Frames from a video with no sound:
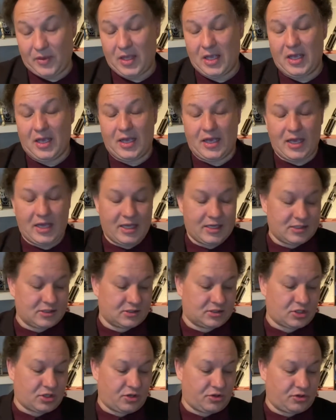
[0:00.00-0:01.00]
And
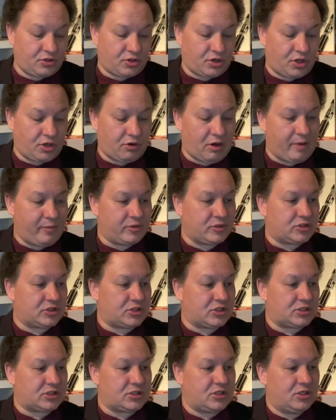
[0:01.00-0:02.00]
so, you're able to
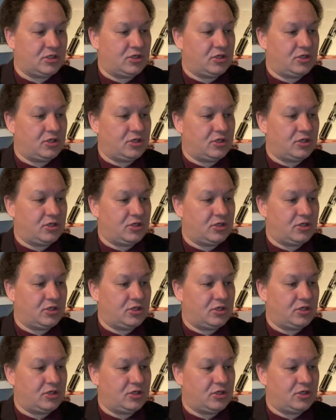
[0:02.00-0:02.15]
just